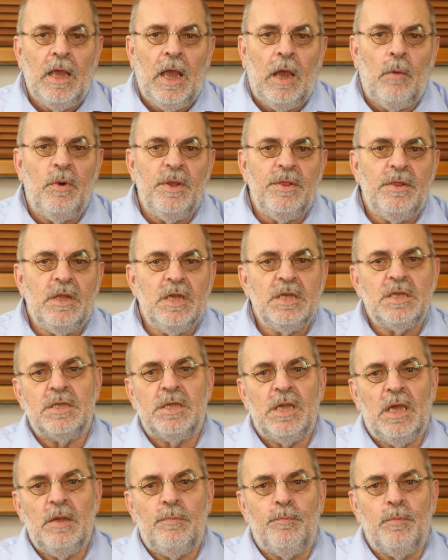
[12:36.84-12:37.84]
And with this
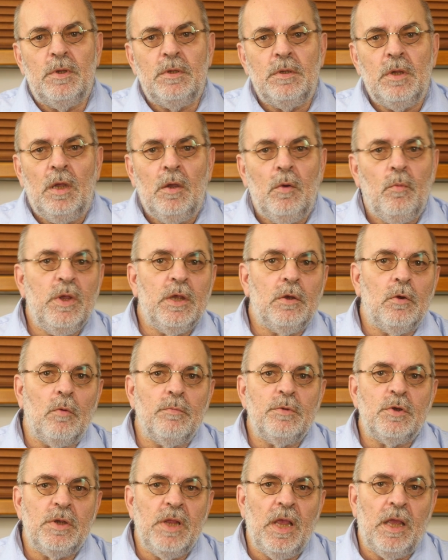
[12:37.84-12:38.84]
statement we
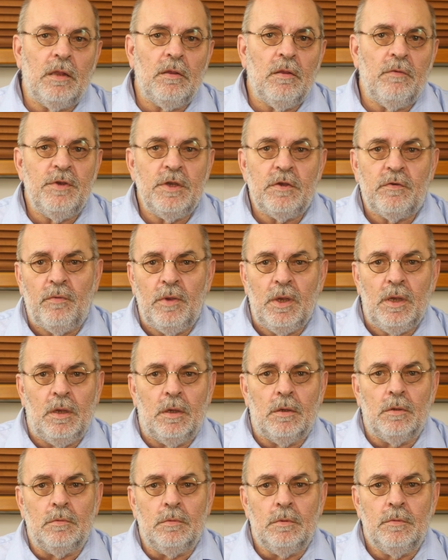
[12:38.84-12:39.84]
come to the end of this
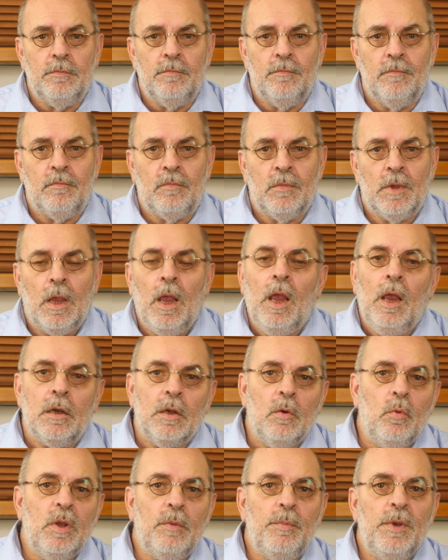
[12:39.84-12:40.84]
video.
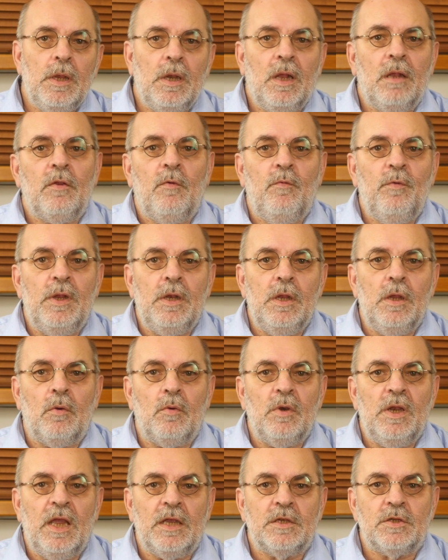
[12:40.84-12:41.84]
There will be another video
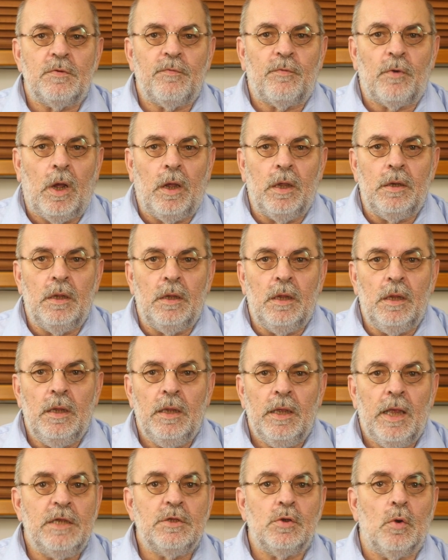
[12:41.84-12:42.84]
next Friday,
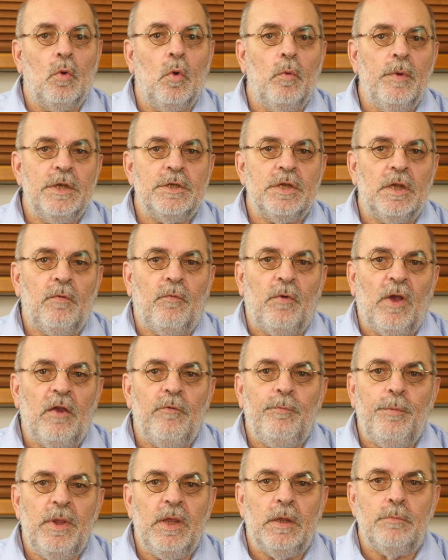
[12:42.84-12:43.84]
as always at
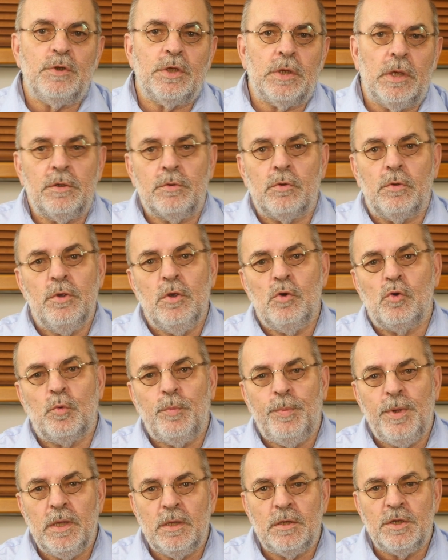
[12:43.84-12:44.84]
5 PM Central
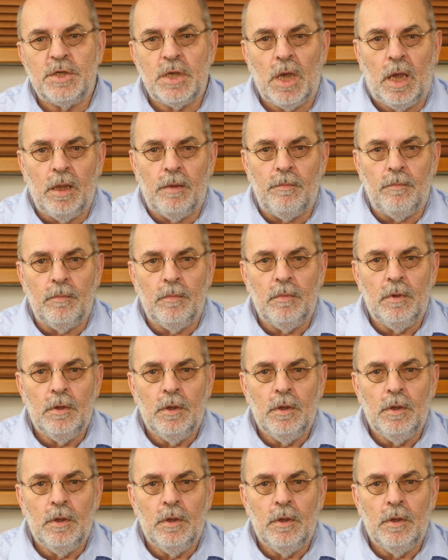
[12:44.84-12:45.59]
European time.